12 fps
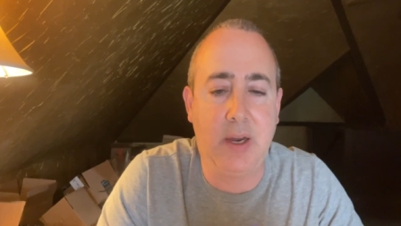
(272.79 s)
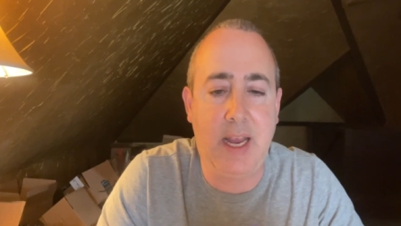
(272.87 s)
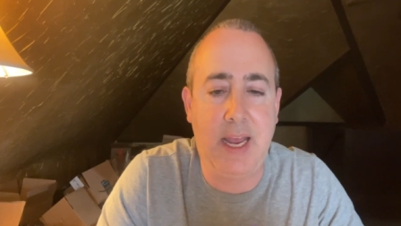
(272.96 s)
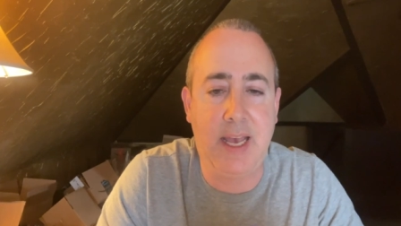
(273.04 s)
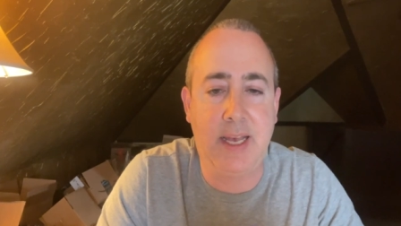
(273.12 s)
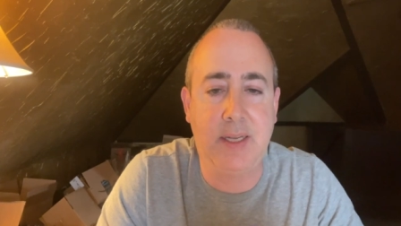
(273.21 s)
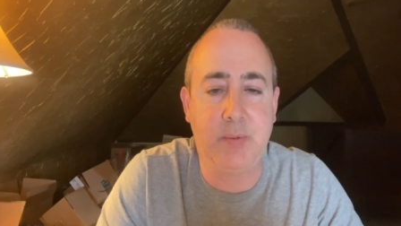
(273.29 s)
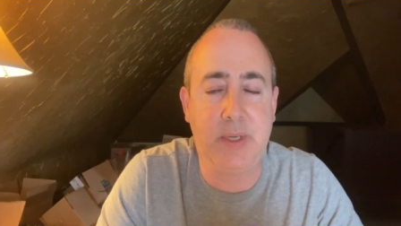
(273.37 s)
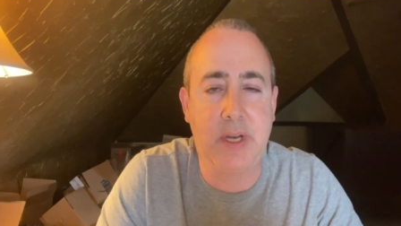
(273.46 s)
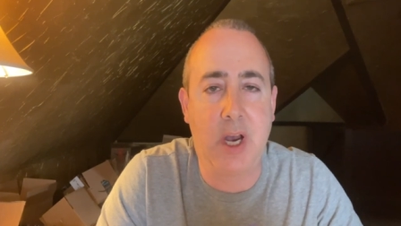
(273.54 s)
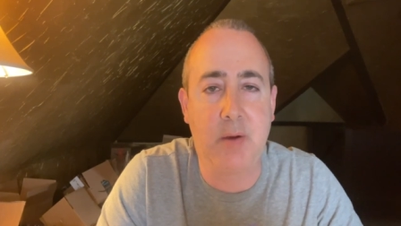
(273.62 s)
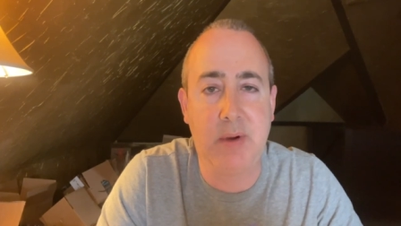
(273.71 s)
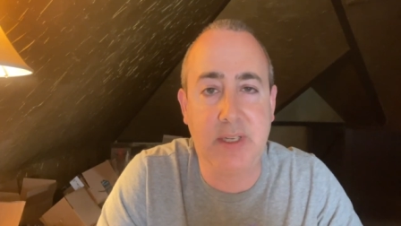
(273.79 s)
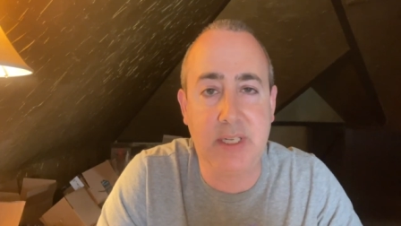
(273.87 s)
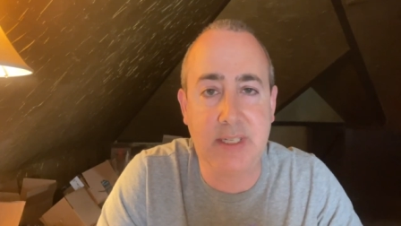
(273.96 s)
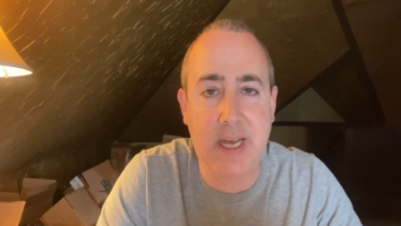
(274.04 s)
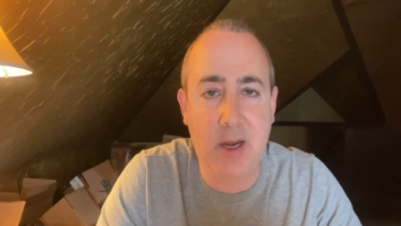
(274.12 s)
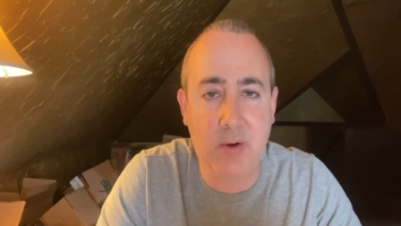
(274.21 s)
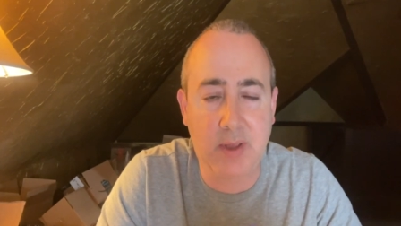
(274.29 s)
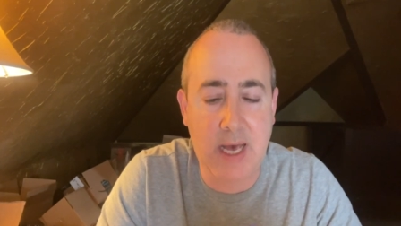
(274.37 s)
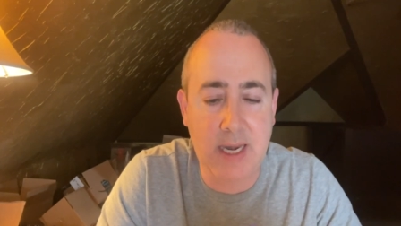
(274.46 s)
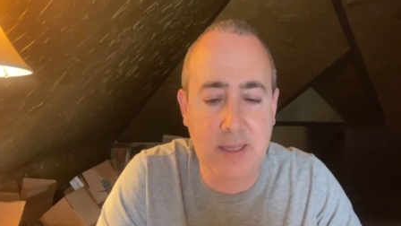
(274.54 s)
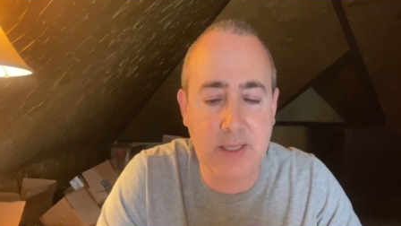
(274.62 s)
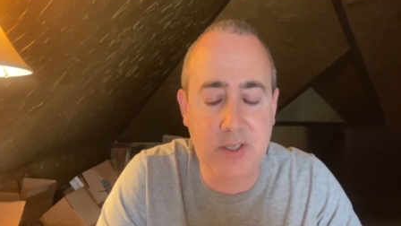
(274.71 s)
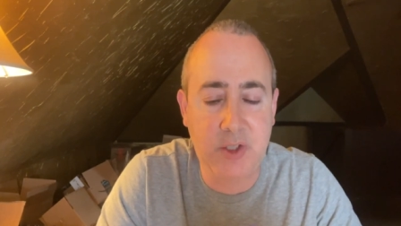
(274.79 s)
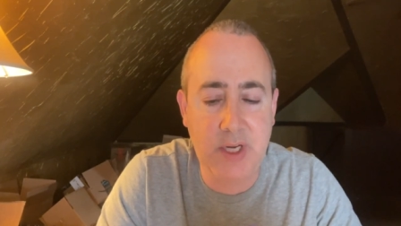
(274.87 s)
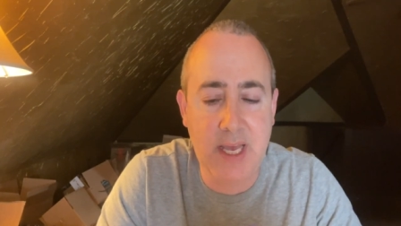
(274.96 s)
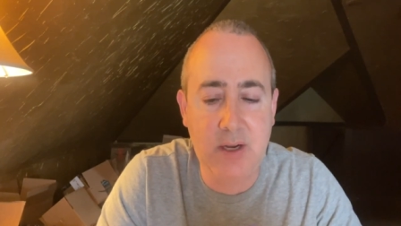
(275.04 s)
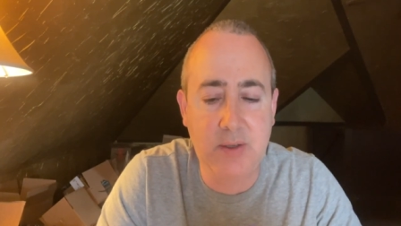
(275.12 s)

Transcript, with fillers: And we talk about desire a lot on this channel.